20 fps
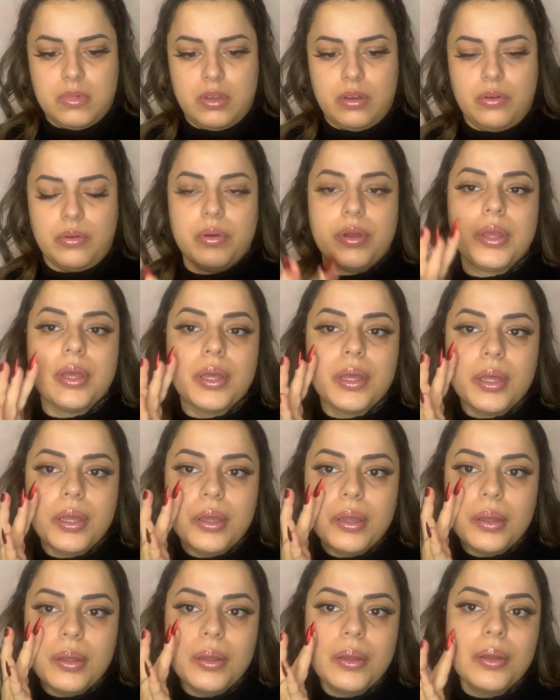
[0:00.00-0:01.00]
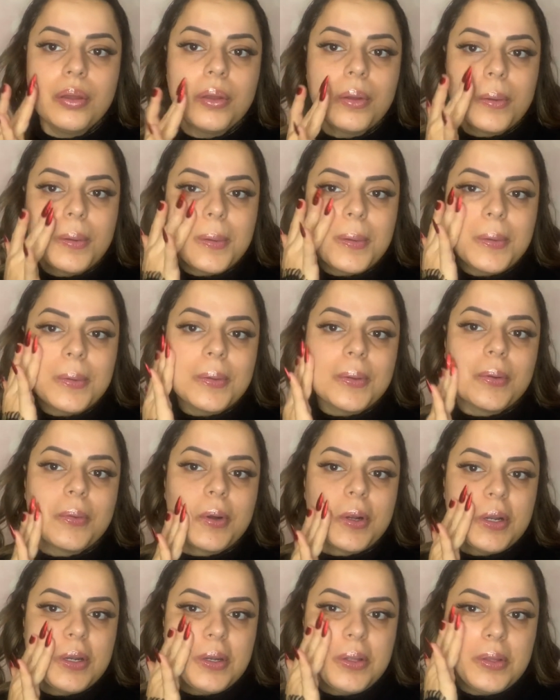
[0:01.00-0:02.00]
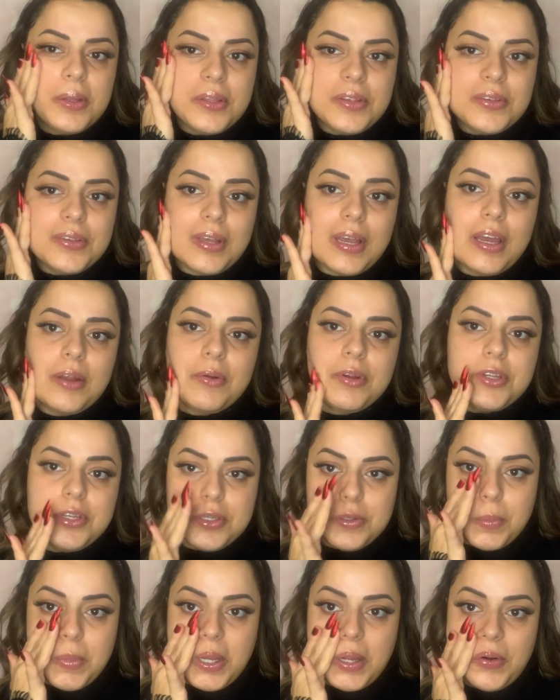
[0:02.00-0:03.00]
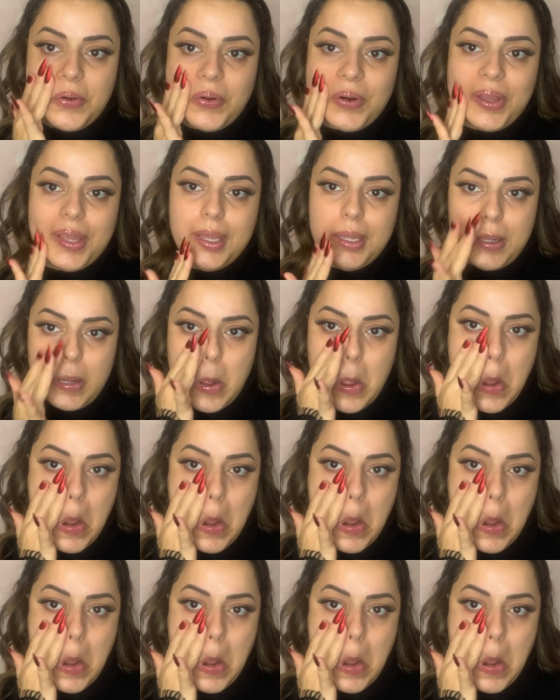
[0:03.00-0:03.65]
Okay. So we're gonna do this side, which is my right.